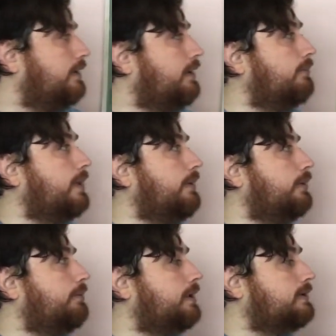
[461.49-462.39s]
the right
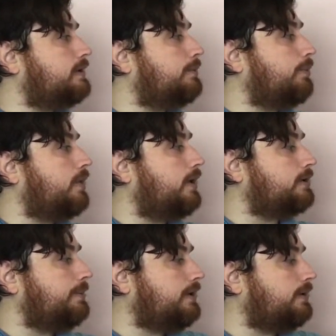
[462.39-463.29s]
Riemann sum
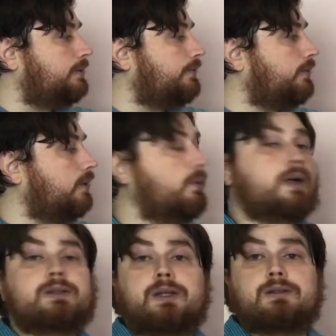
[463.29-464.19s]
approximation with 4
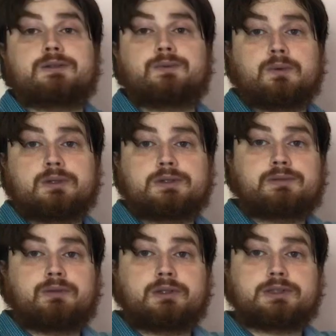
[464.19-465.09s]
rectangles for
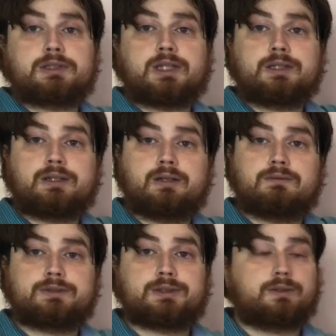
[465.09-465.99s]
this function on the
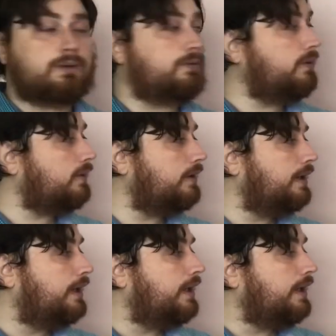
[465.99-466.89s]
interval 0 to 4
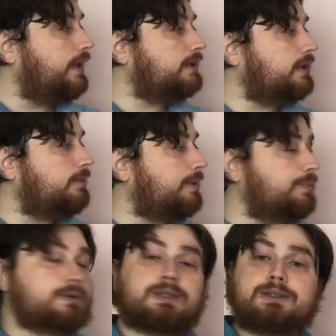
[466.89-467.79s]
is going to be
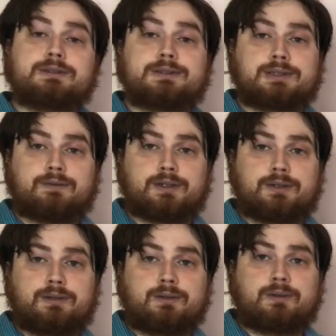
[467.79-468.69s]
precisely
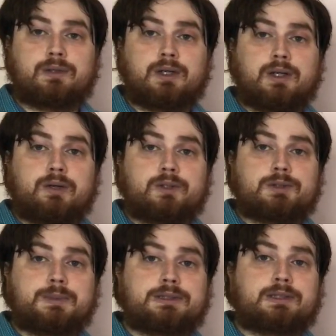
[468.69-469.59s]
72,
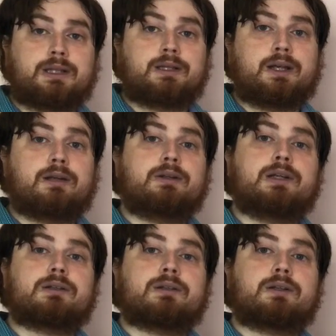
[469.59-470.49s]
which means that the
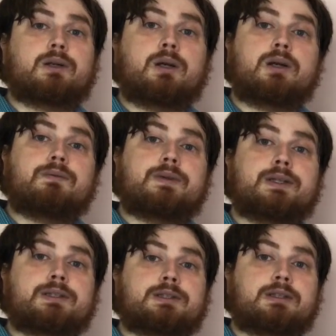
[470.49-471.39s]
area under the curve
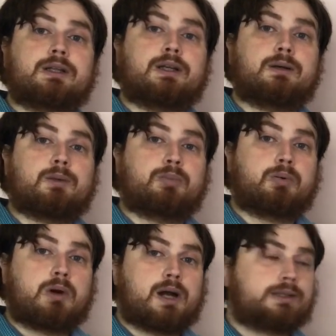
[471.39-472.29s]
is
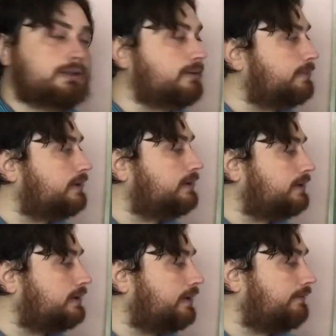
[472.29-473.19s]

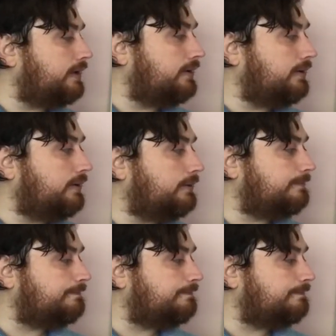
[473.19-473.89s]
approximately 72.